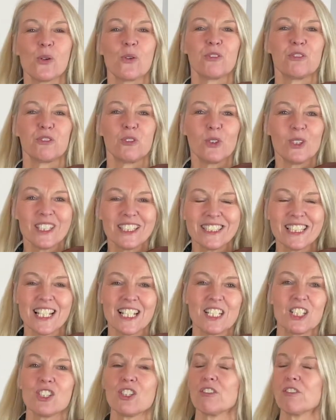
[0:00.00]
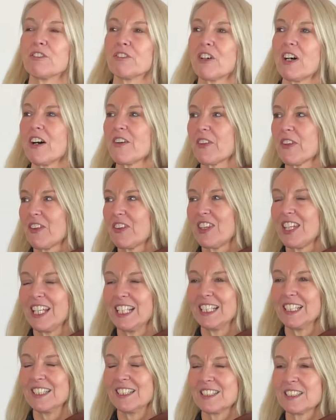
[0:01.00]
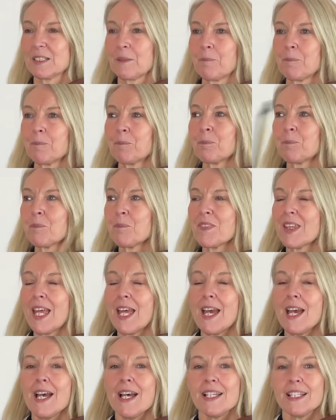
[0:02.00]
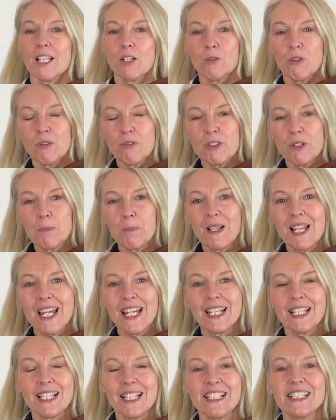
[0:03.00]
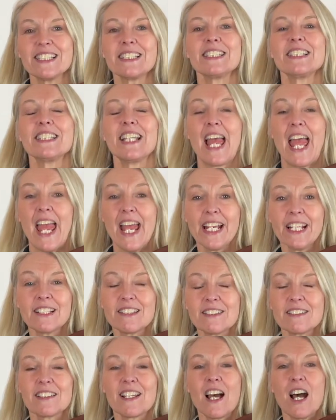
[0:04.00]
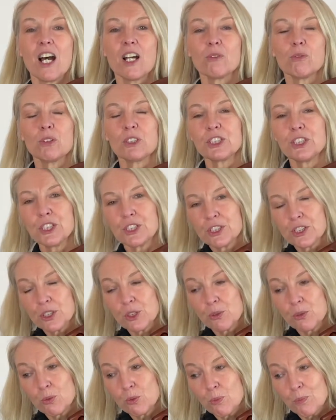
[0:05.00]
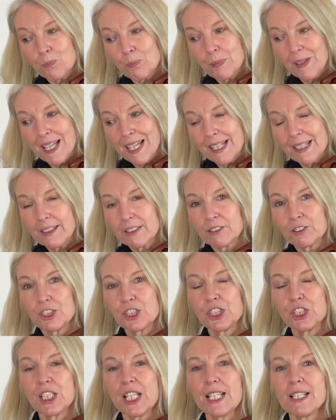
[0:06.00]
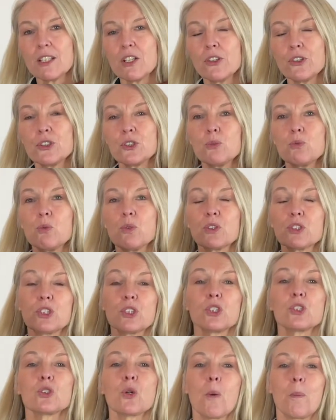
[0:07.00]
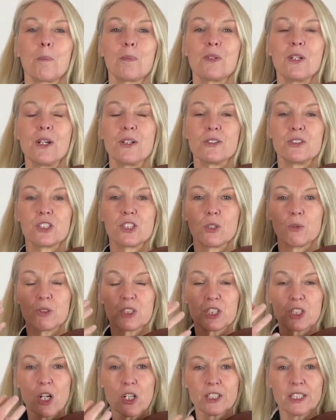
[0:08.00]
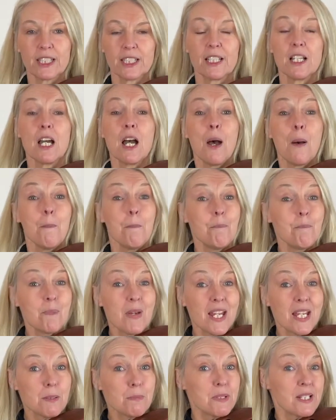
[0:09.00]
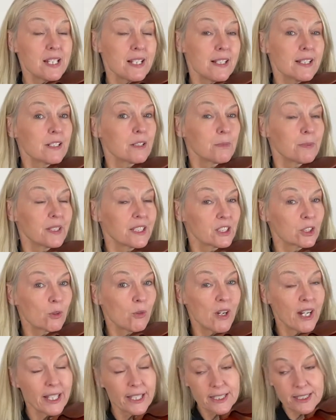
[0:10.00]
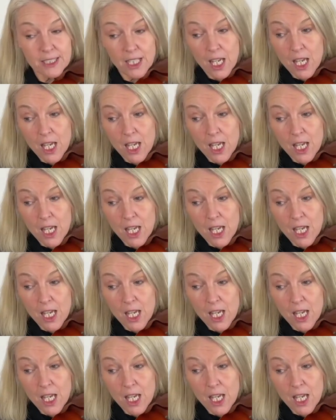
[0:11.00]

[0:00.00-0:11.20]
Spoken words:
full attention for other things. Now when we play this next, I want you to play a crescendo towards the top note. So we're starting maybe a little bit quieter,